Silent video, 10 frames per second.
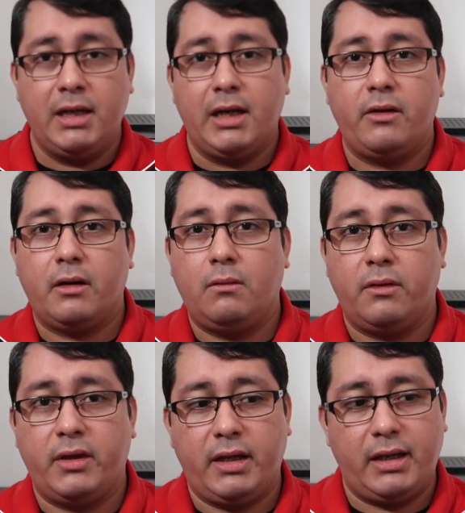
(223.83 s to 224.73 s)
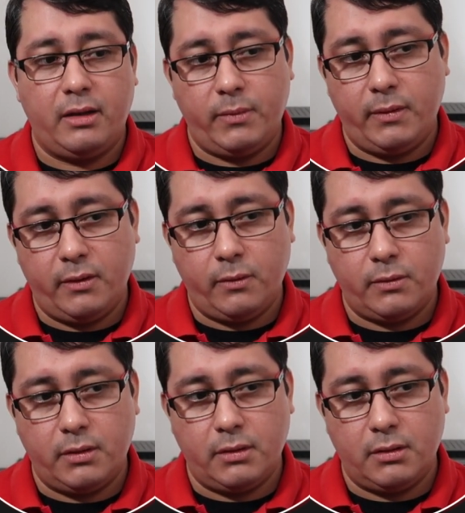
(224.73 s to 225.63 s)
Another cool thing
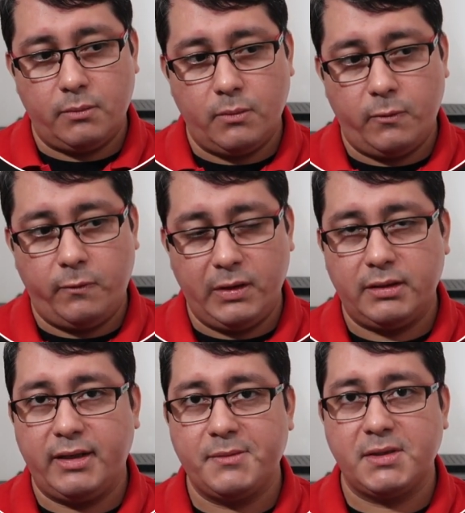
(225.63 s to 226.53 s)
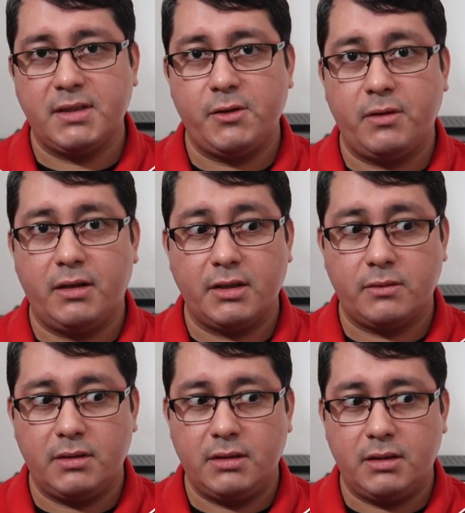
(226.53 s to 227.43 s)
about uh, field types is that you can
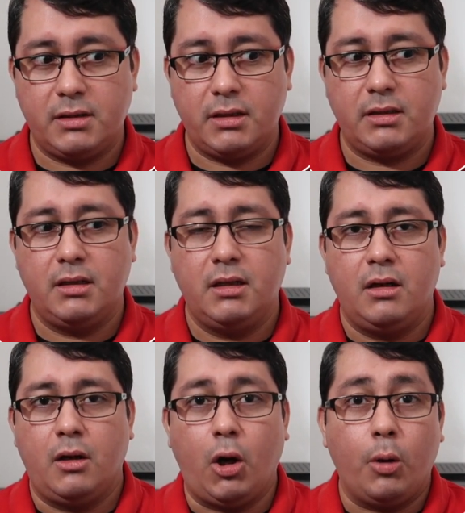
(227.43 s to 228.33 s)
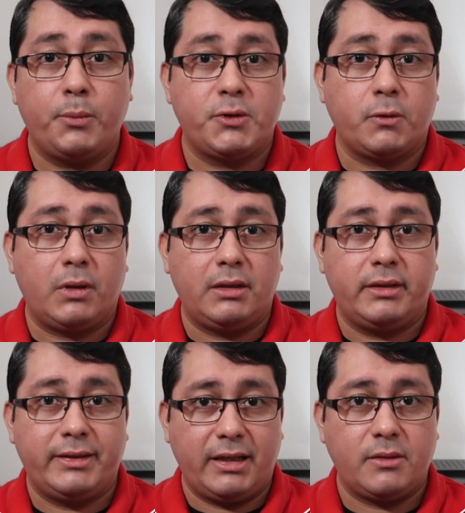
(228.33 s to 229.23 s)
actually indicate optional
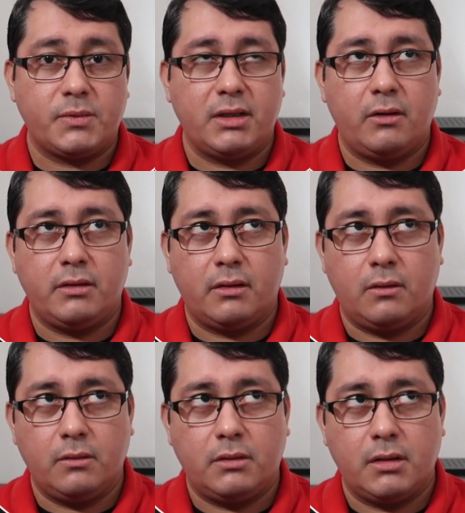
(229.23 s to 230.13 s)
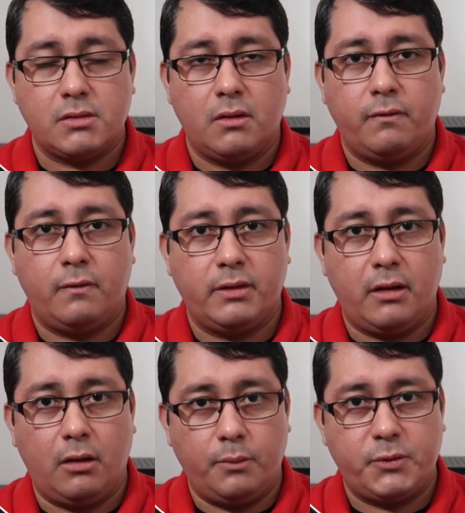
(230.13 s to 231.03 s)
types. Now in the context of the
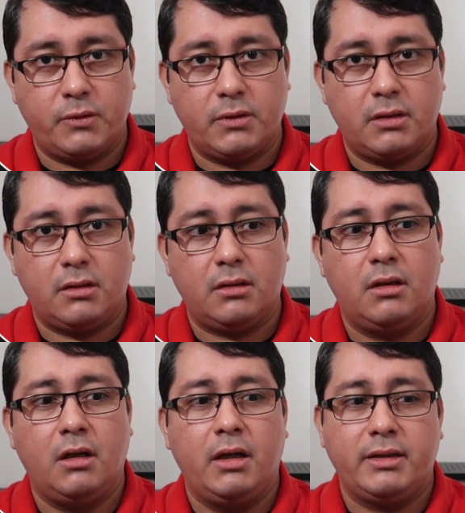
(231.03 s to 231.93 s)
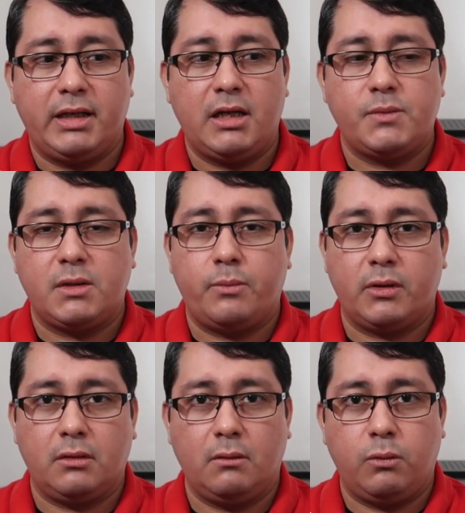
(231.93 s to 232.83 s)
optional types in
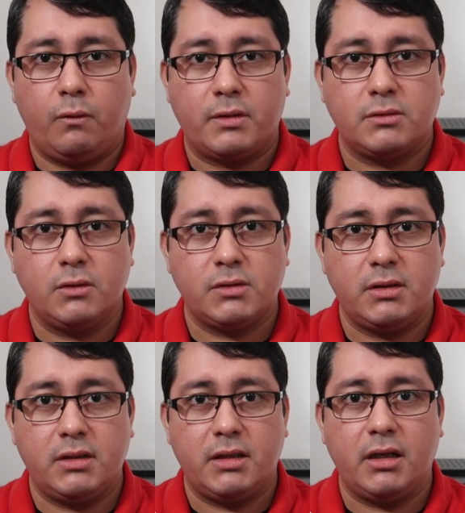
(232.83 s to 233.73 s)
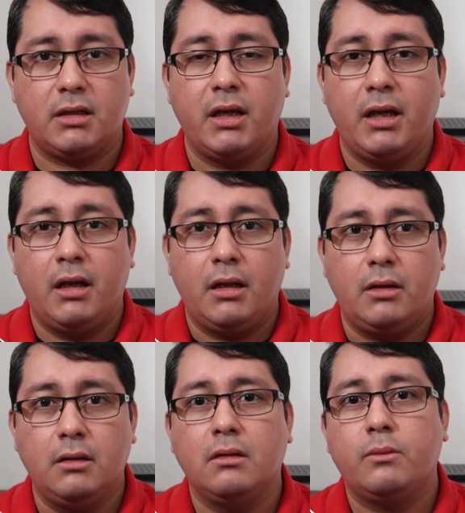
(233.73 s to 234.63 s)
protocol buffers, those indicate
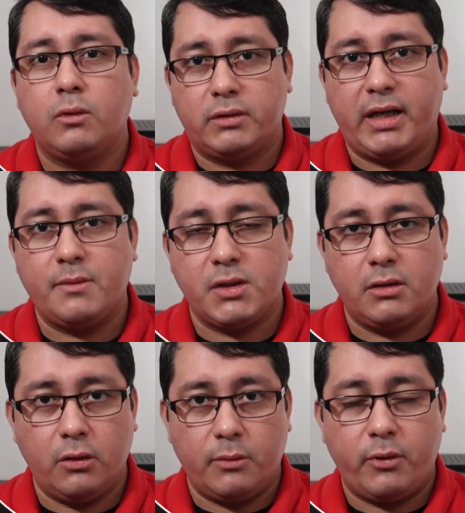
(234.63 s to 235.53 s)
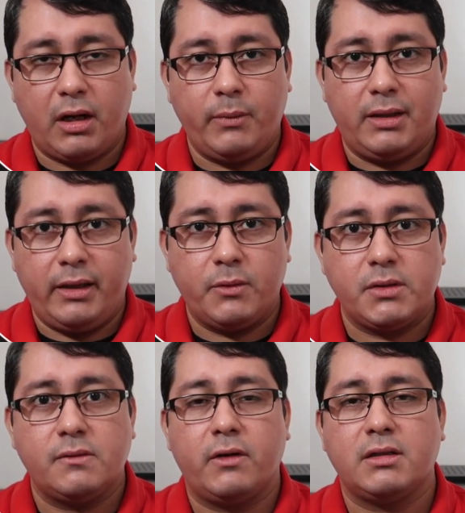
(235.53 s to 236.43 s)
nullable types in other programming
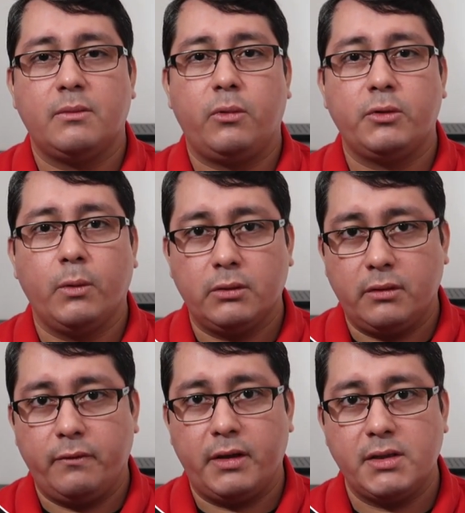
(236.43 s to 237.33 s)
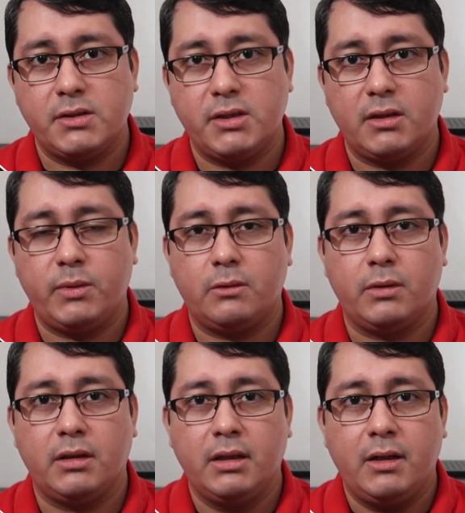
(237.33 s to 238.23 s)
languages. For example, you want to differentiate
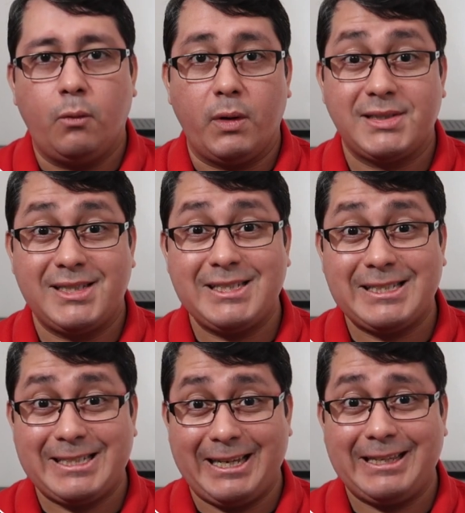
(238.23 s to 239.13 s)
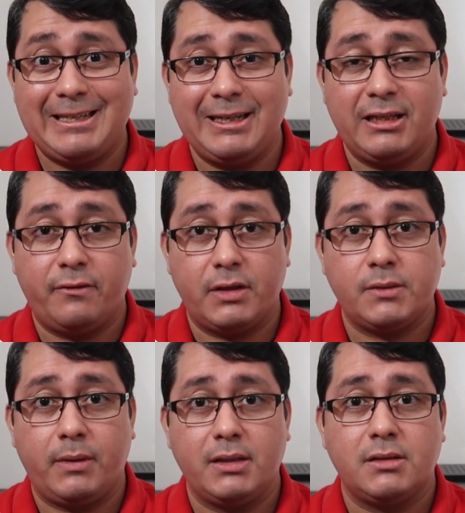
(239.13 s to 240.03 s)
between was this set in the
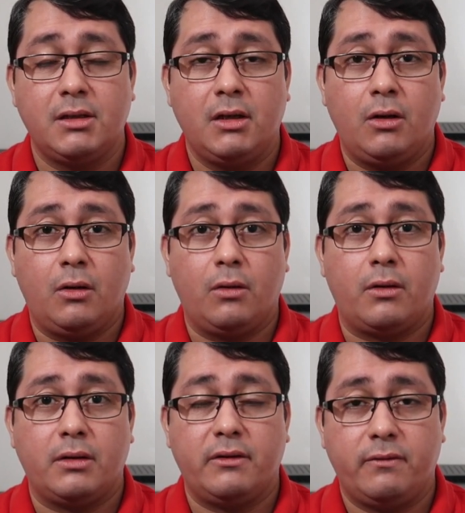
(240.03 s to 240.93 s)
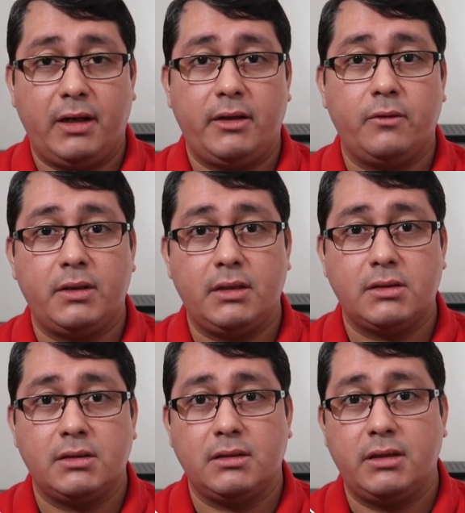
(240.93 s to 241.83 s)
first place or the value
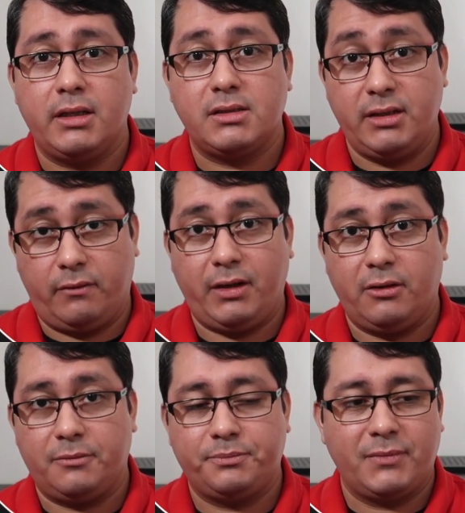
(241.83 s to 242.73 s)
is the zero value.